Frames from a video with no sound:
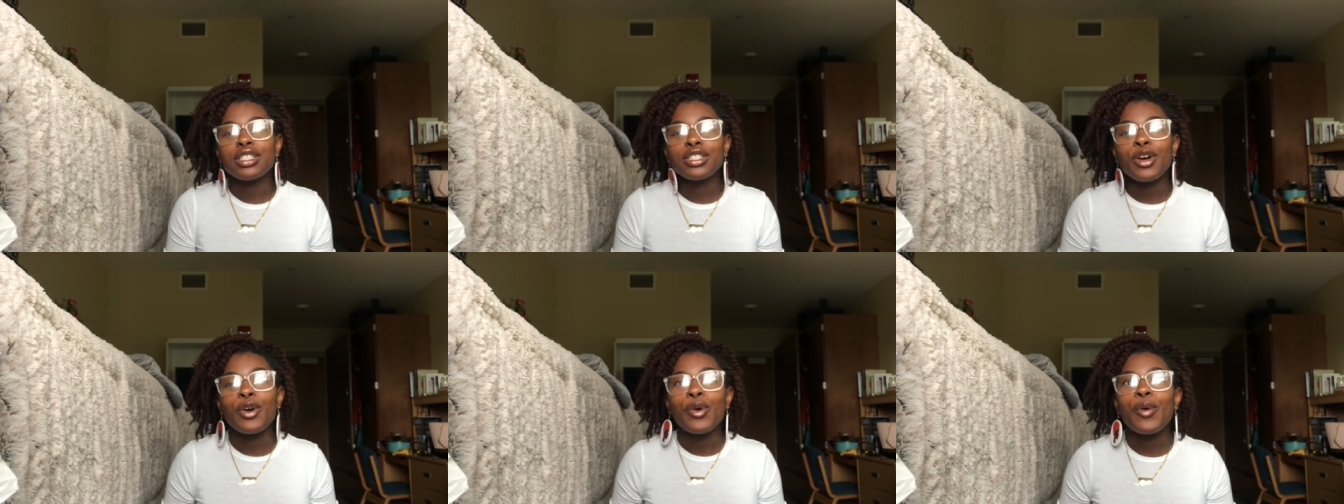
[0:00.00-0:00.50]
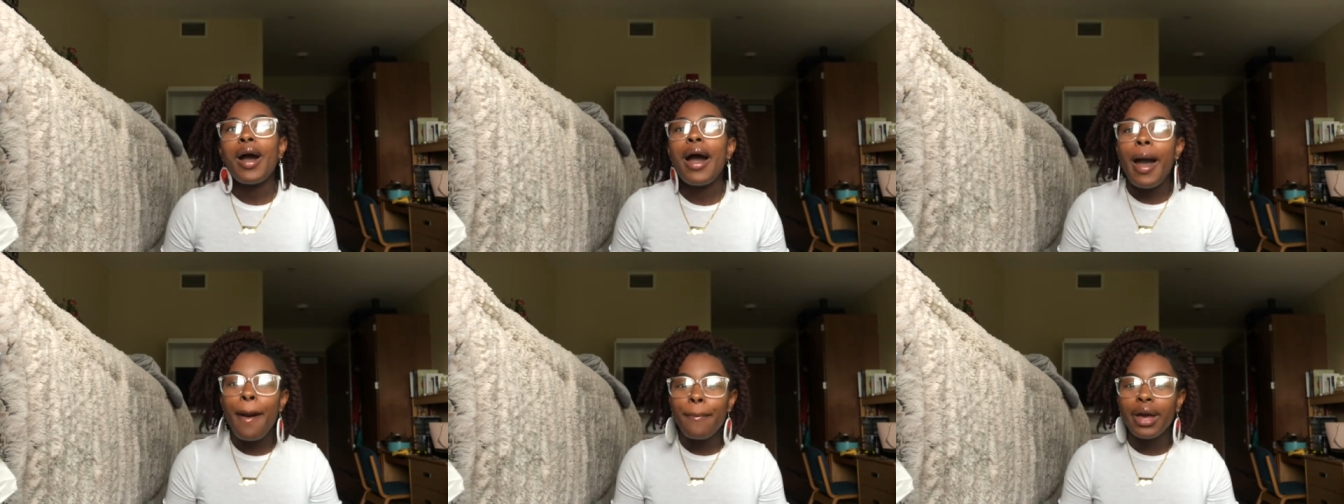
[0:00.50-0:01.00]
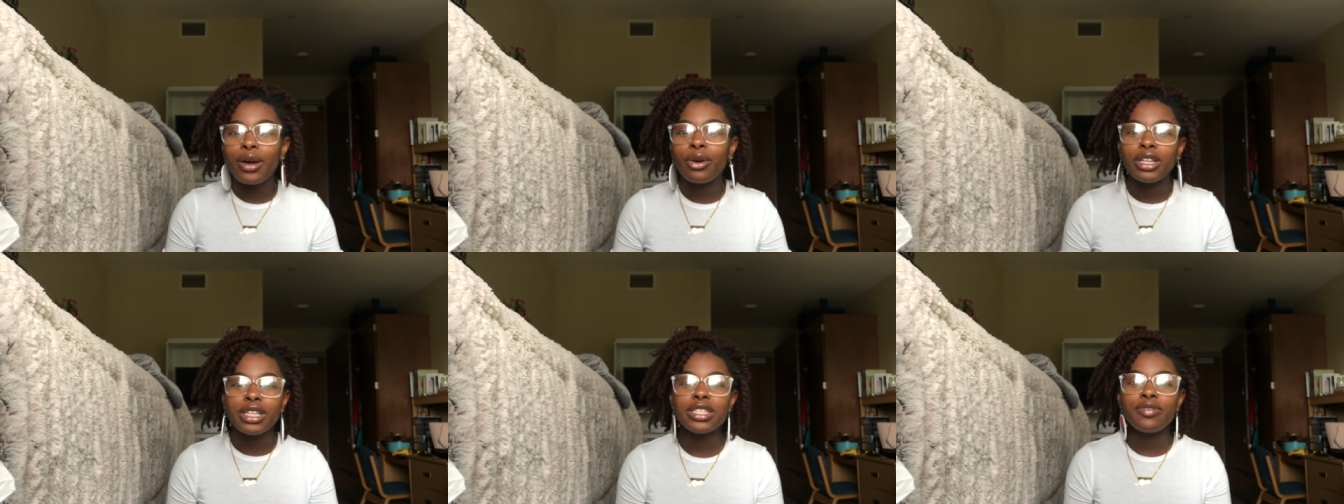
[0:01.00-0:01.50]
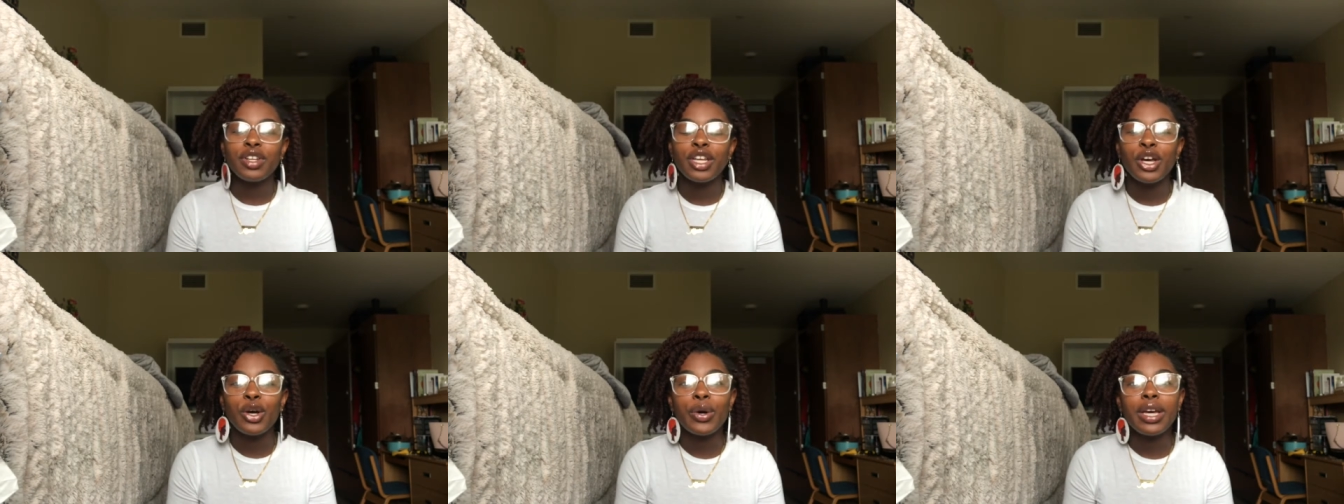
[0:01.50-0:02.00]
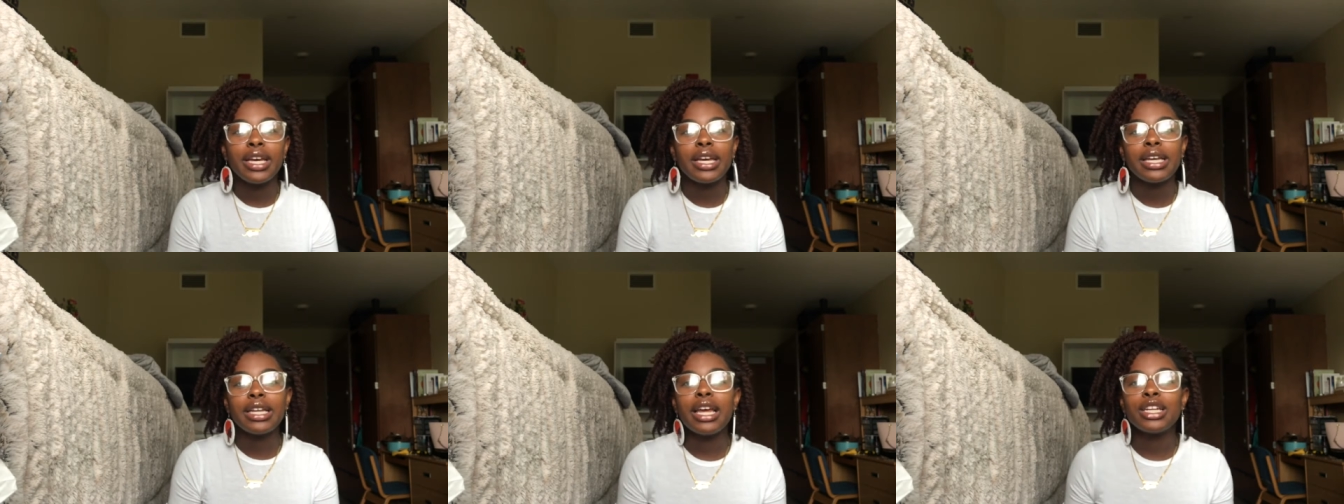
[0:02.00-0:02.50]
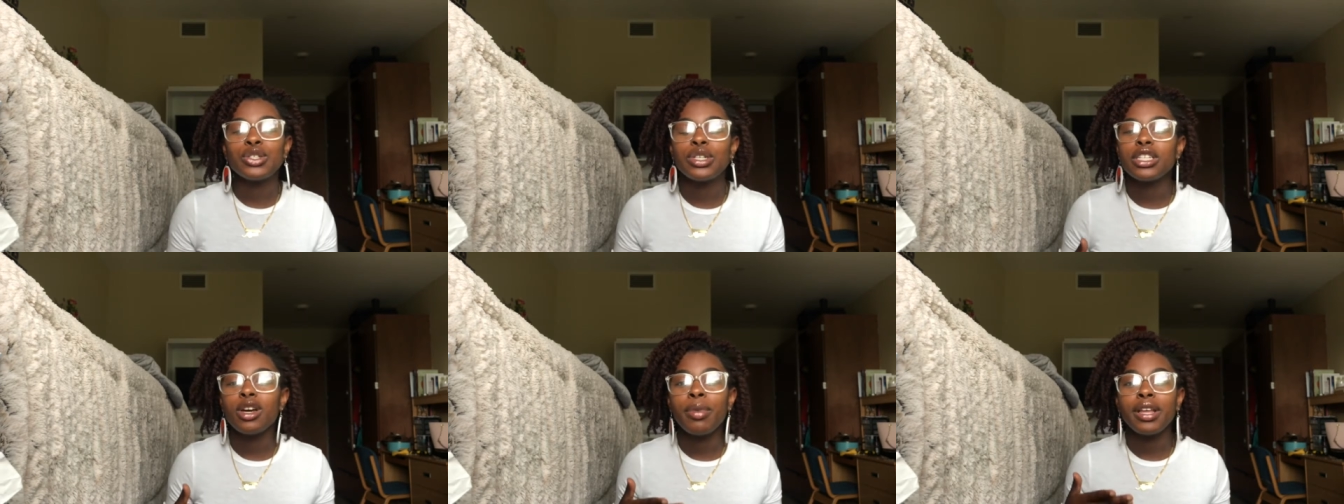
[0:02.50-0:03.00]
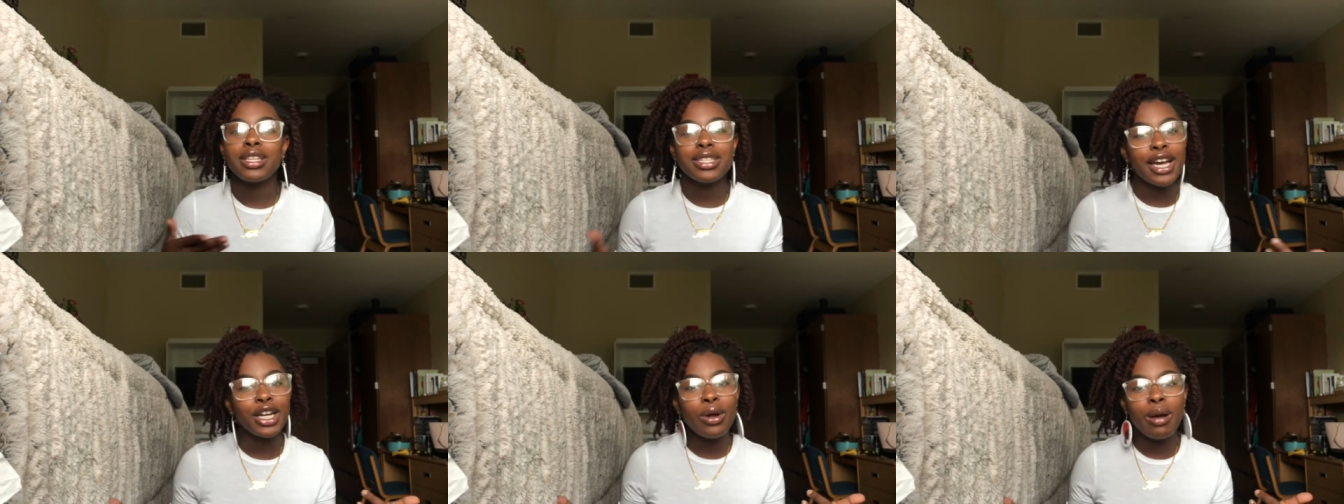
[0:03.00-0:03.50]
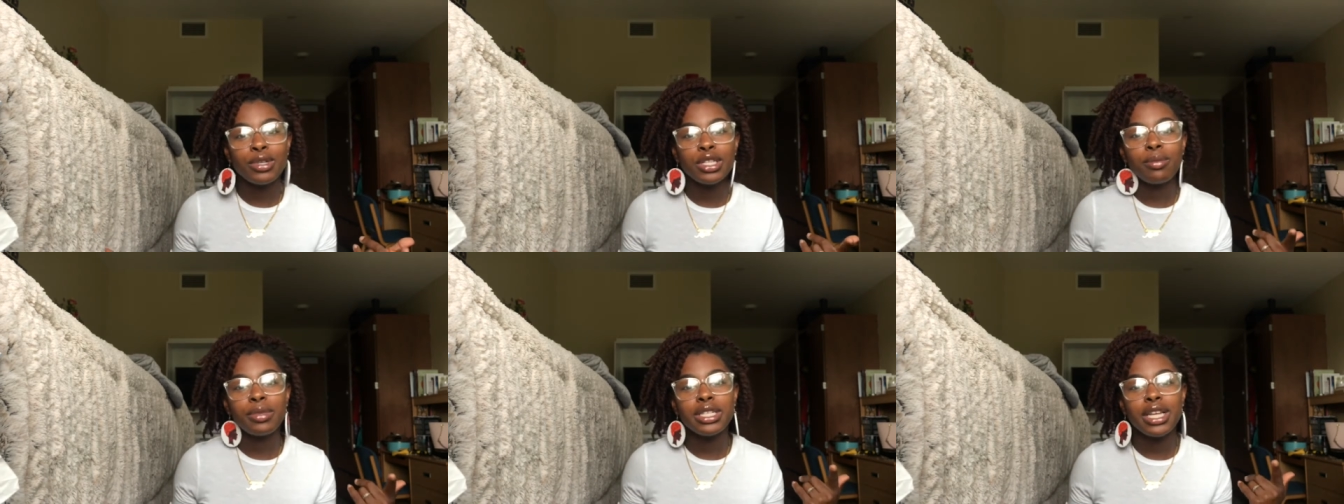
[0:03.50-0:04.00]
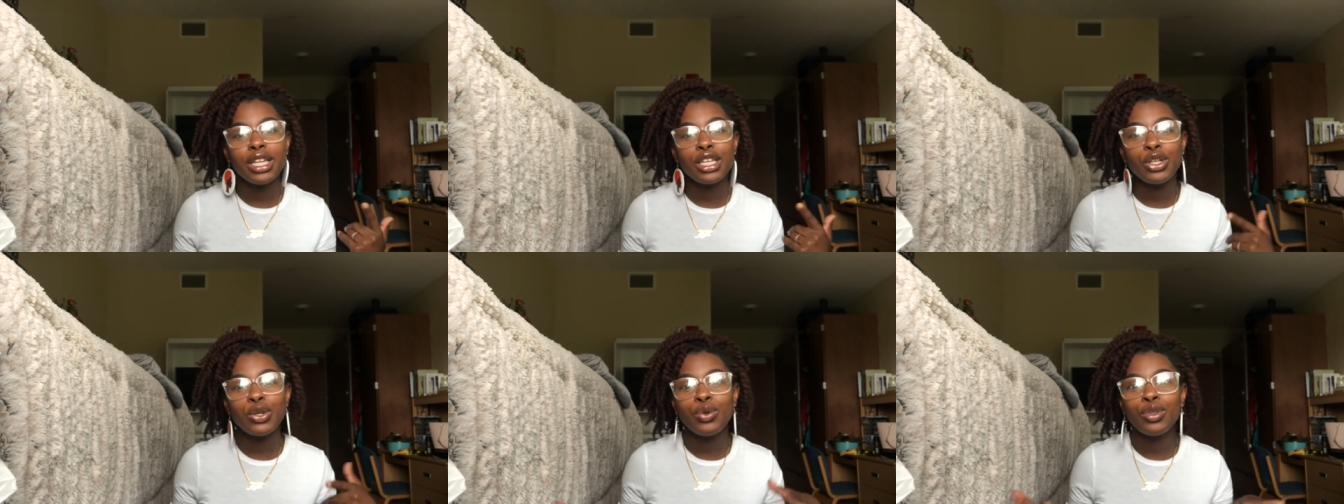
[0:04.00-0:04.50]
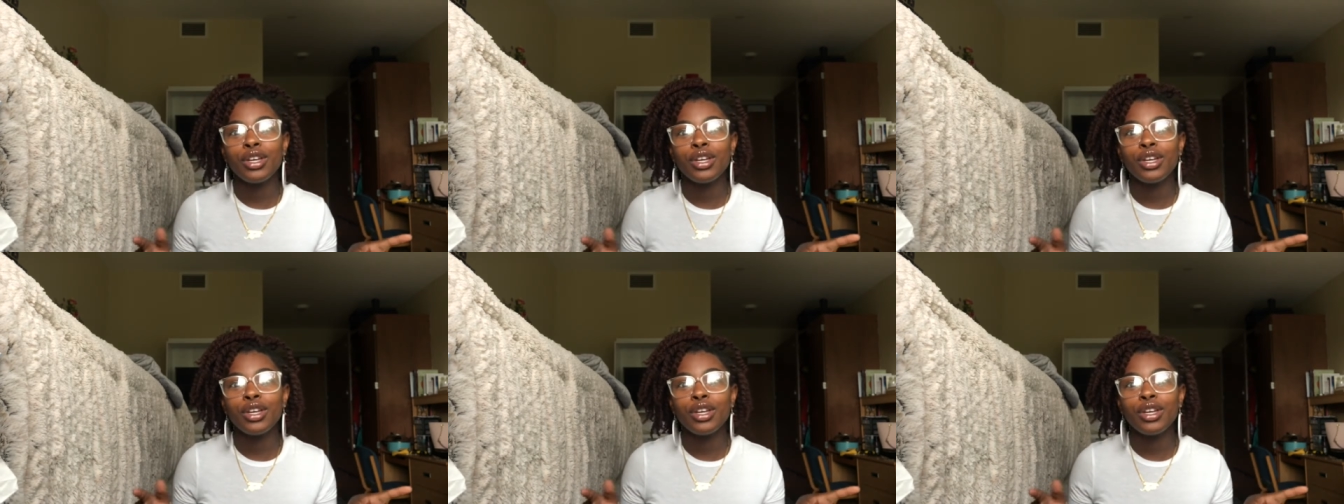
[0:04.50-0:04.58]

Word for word: So I'm back with this video and as you can tell by the title, I'm just going to be telling you